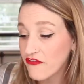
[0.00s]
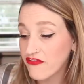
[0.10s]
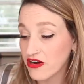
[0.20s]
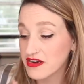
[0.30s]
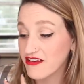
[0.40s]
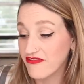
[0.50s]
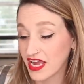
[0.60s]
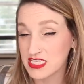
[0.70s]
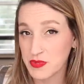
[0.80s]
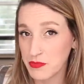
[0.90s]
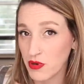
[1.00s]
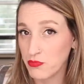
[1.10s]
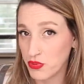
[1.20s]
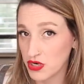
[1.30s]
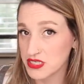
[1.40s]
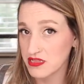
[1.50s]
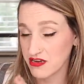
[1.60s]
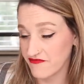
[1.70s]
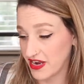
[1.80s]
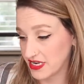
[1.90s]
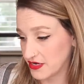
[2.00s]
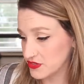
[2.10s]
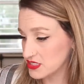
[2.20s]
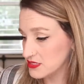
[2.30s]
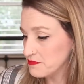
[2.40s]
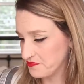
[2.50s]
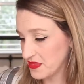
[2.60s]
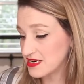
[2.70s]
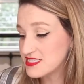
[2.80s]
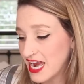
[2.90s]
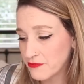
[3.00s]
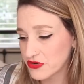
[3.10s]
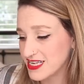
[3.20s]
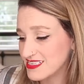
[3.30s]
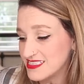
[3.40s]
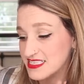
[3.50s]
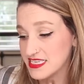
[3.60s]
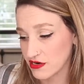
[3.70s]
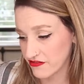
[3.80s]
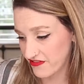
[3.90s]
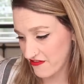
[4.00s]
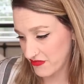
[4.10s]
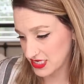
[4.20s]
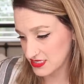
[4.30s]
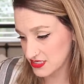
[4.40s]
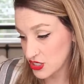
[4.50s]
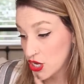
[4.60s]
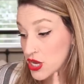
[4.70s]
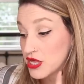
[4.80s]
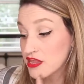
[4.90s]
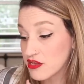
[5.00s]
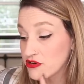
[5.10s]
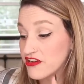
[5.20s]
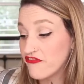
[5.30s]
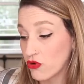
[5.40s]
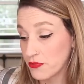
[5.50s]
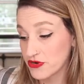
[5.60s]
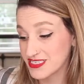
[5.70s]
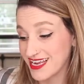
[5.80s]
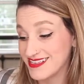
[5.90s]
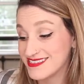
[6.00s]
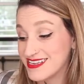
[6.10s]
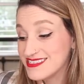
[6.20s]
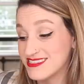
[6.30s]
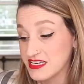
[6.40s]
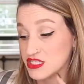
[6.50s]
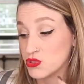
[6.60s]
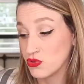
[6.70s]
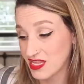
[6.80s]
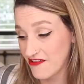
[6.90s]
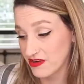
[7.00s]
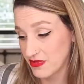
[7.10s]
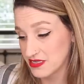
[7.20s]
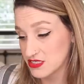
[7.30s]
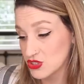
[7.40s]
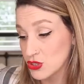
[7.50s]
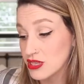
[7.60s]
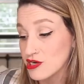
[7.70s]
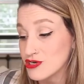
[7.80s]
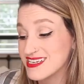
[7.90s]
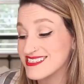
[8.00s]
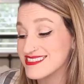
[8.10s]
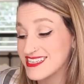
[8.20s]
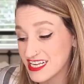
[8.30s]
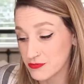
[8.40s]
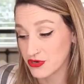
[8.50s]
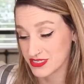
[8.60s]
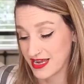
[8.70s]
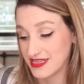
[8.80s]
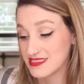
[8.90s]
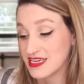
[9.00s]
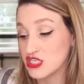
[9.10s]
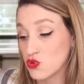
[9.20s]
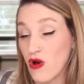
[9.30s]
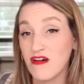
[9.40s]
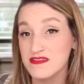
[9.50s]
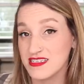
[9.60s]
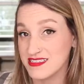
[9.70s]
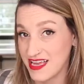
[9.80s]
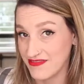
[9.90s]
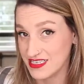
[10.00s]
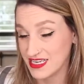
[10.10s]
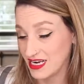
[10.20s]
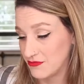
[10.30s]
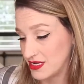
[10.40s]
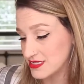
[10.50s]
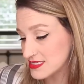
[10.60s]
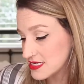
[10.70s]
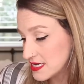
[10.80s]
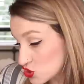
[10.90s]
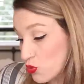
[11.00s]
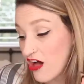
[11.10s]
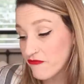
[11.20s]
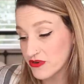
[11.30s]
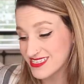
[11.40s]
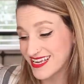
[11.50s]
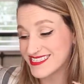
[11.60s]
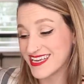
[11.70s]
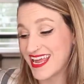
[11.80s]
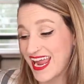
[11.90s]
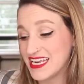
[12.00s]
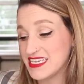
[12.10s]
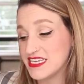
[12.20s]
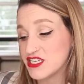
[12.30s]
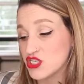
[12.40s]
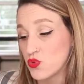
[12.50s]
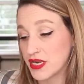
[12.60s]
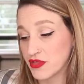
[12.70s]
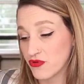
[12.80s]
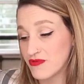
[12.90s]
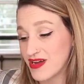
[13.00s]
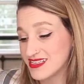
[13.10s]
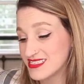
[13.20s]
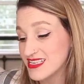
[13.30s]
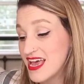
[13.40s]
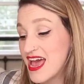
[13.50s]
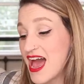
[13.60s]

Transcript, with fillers: how far in advance people booked their venues. 10% said 0 to 5 months. 34% said 6 to 11 months. 36% said 12 to 17 months. 12% said 18 to 23 months